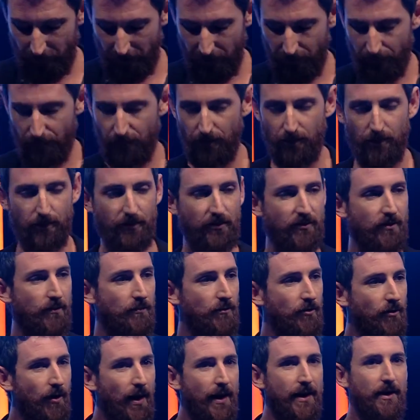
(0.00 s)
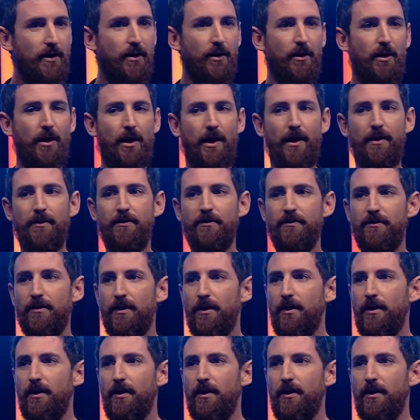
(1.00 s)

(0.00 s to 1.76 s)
people, some great clients,